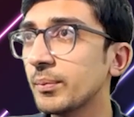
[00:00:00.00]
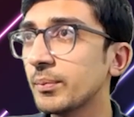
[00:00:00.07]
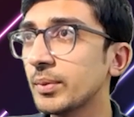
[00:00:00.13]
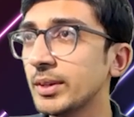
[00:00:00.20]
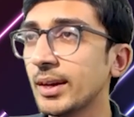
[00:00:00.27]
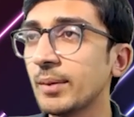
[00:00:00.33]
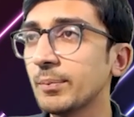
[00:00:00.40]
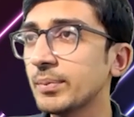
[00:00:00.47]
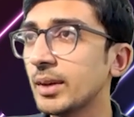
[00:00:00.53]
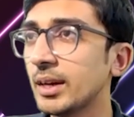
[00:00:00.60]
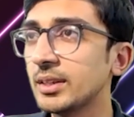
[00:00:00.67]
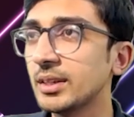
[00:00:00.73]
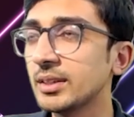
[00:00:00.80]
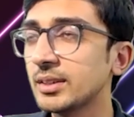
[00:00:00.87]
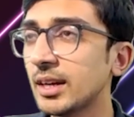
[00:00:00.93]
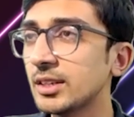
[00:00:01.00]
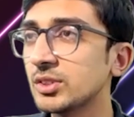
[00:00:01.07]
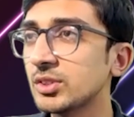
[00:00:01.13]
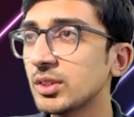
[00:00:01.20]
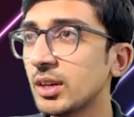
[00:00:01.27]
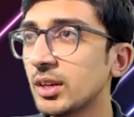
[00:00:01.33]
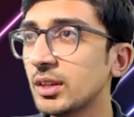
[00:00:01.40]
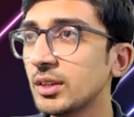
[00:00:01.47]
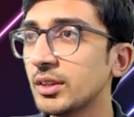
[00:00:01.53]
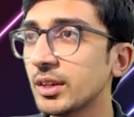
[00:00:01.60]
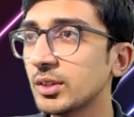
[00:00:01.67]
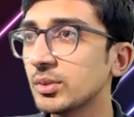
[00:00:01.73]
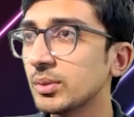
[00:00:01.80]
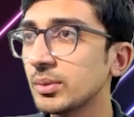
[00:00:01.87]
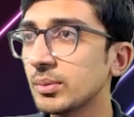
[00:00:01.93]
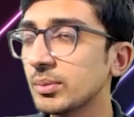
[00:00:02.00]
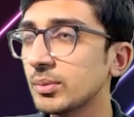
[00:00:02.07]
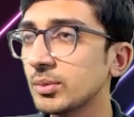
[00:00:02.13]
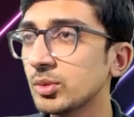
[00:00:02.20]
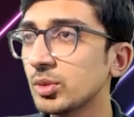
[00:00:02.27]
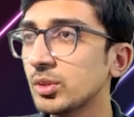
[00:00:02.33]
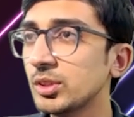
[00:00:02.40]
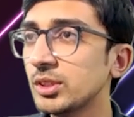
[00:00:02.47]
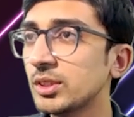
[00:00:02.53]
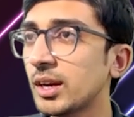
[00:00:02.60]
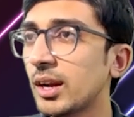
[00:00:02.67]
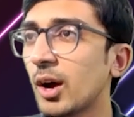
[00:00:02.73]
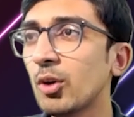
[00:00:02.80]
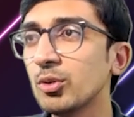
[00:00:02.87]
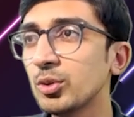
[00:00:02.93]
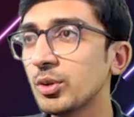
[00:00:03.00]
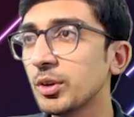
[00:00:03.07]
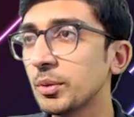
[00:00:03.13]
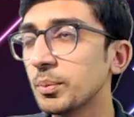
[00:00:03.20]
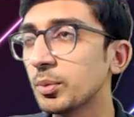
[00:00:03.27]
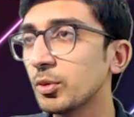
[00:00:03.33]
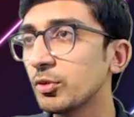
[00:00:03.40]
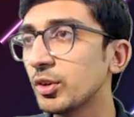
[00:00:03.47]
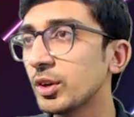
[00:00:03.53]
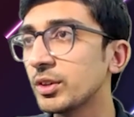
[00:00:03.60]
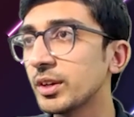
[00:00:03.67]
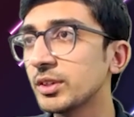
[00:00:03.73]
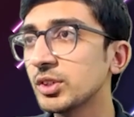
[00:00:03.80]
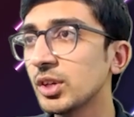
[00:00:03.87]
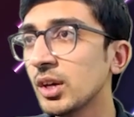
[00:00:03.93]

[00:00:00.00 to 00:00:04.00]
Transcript: yeah, I think that's another thing. So these are how you could improve your things.